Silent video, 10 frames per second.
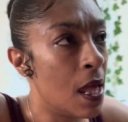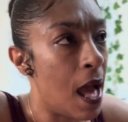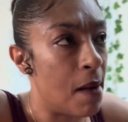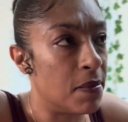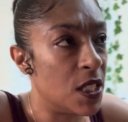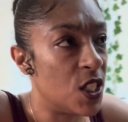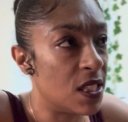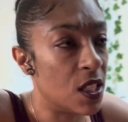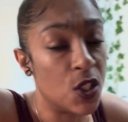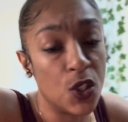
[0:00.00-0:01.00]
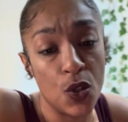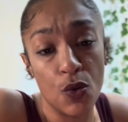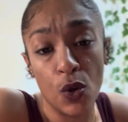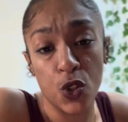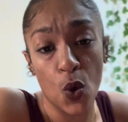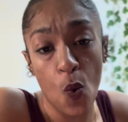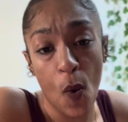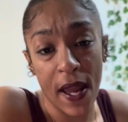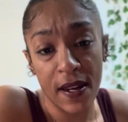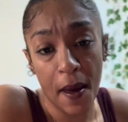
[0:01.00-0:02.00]
I'm suggesting to you also
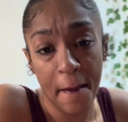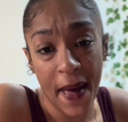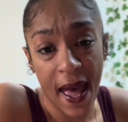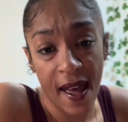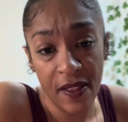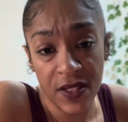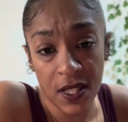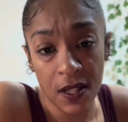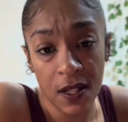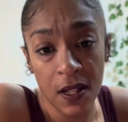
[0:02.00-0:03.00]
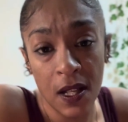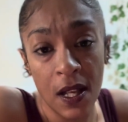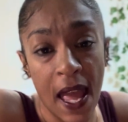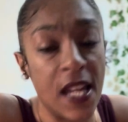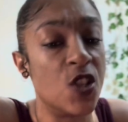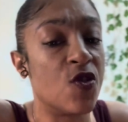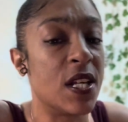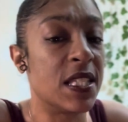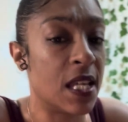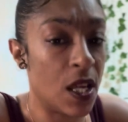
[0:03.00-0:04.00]
white baths and
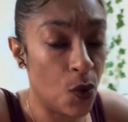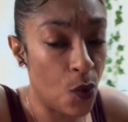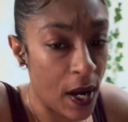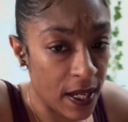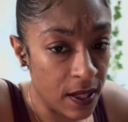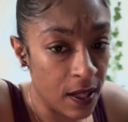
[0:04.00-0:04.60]
dressing in white.